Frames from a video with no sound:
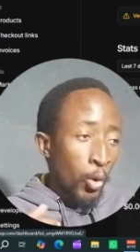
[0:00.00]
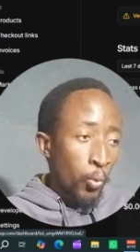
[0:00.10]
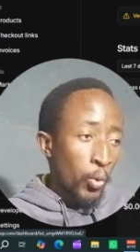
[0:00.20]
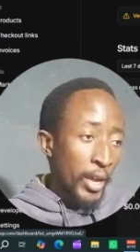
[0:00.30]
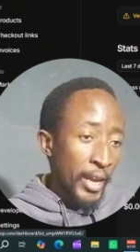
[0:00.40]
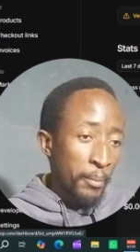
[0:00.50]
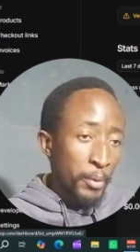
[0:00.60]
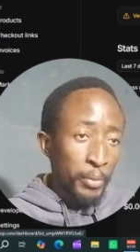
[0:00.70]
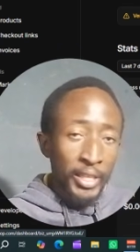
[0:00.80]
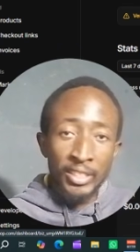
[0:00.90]
where
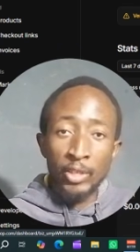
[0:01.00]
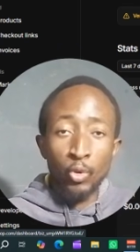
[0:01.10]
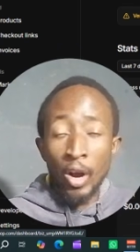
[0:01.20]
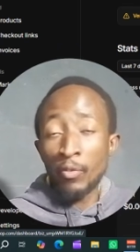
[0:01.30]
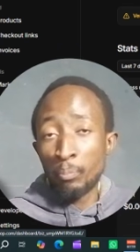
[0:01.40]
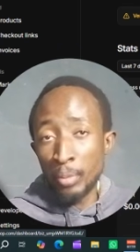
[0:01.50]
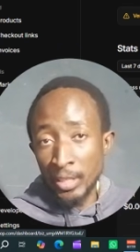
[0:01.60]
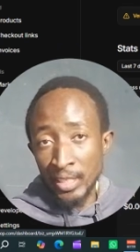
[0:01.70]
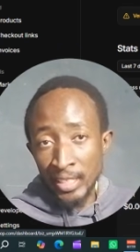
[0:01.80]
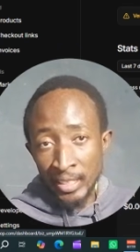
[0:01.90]
maybe let's say you have
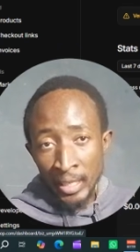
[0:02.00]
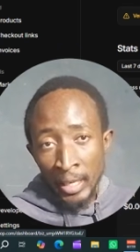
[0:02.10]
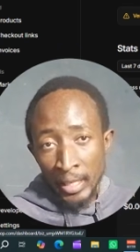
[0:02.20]
business